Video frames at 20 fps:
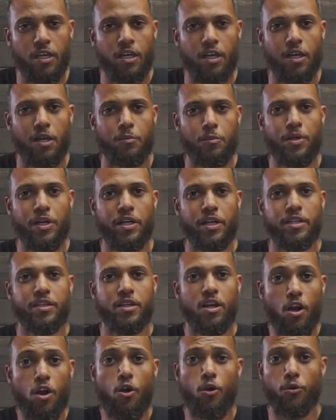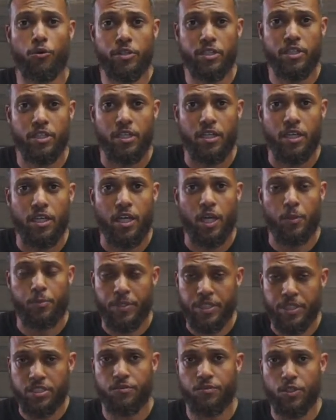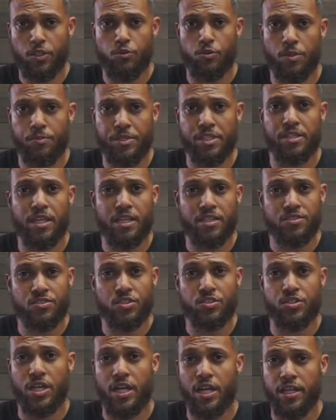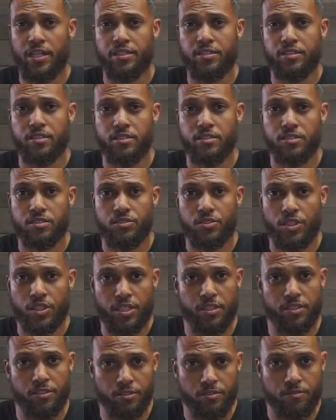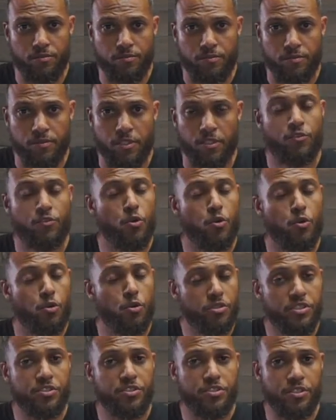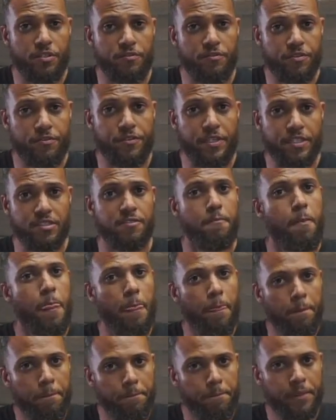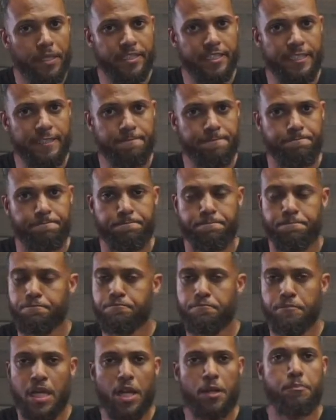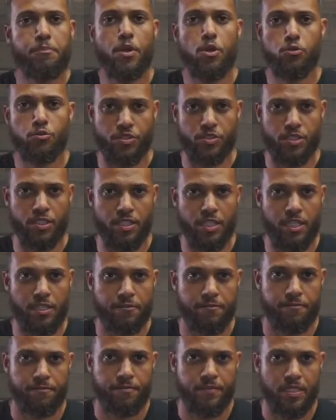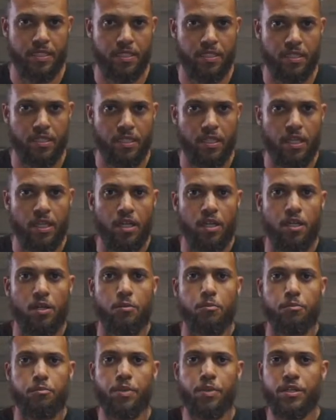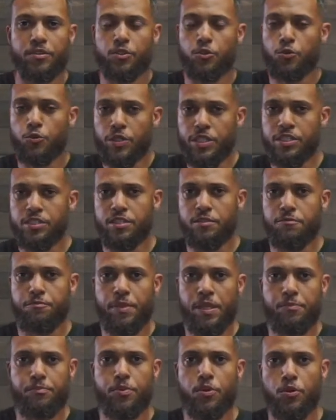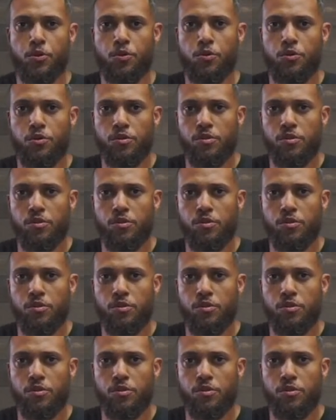but own a piece of equipment that is designed to kill. Of course, in self-defense, but again, not opposed to that. But the reason people